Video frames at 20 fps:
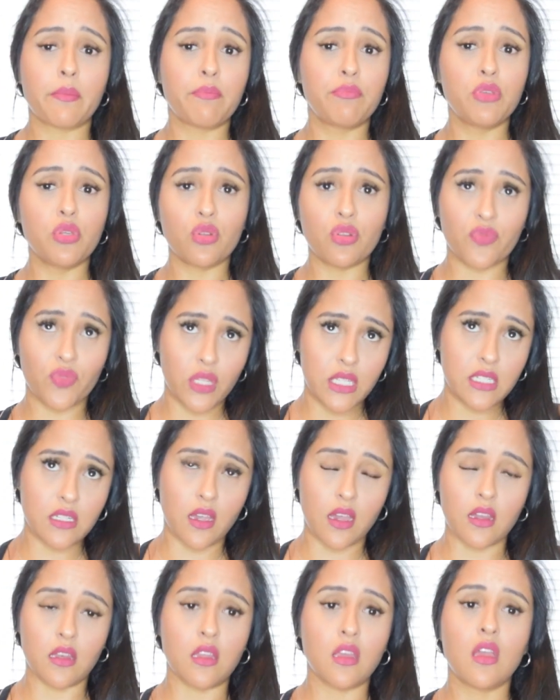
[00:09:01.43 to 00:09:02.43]
Beautifully
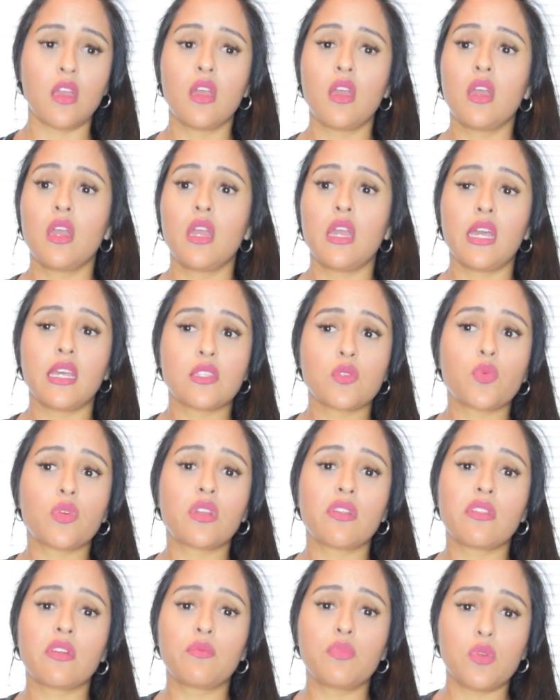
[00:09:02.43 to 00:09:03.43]
done. It's
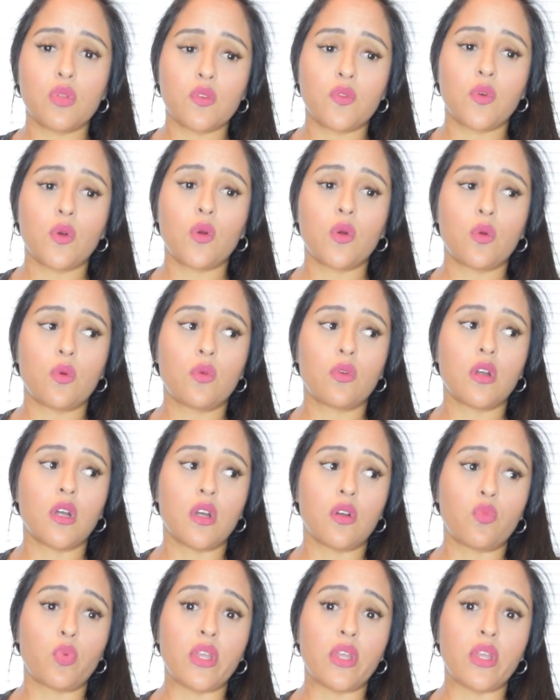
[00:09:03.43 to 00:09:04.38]
one of the beautiful uh,